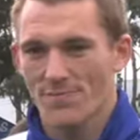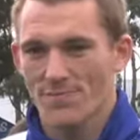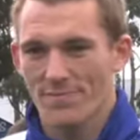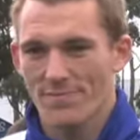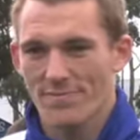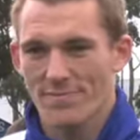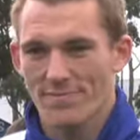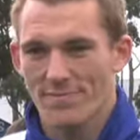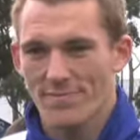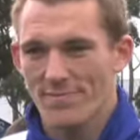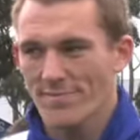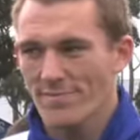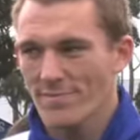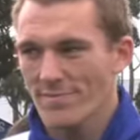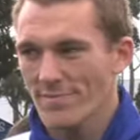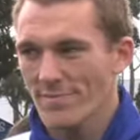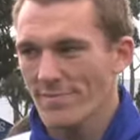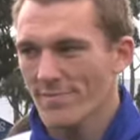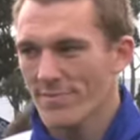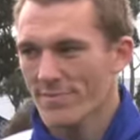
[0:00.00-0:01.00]
Is it
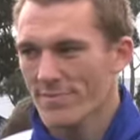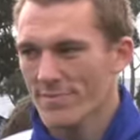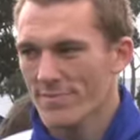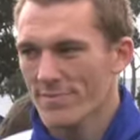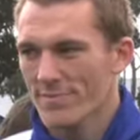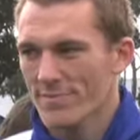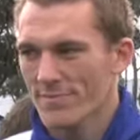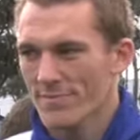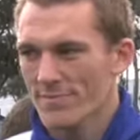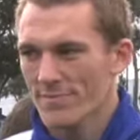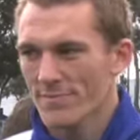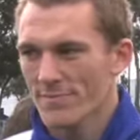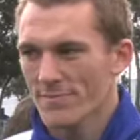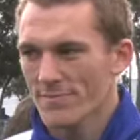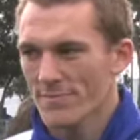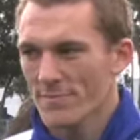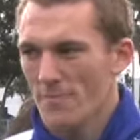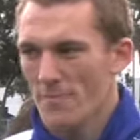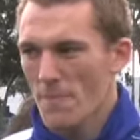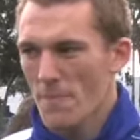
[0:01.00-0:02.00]
realistic that he could play a senior
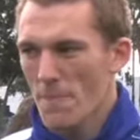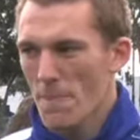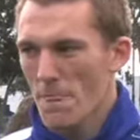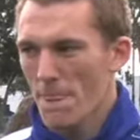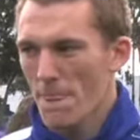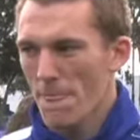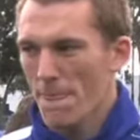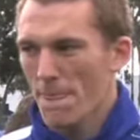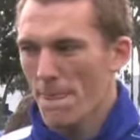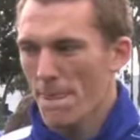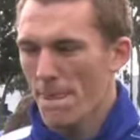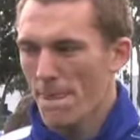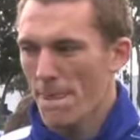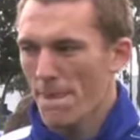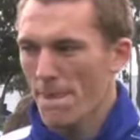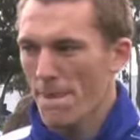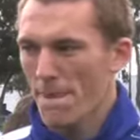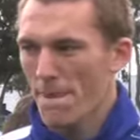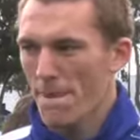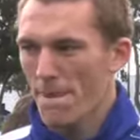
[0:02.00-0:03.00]
game this year, or is that
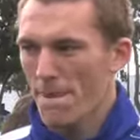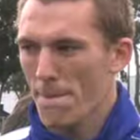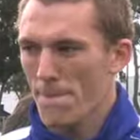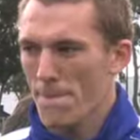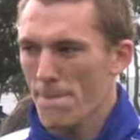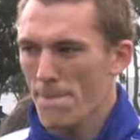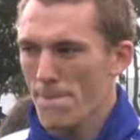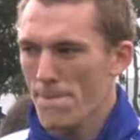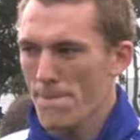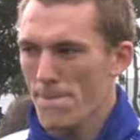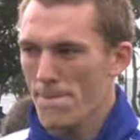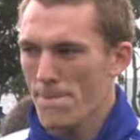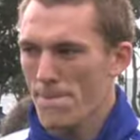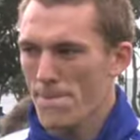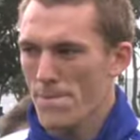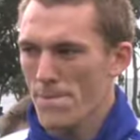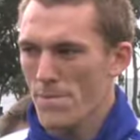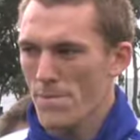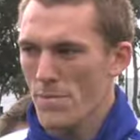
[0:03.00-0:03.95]
probably expecting a bit much?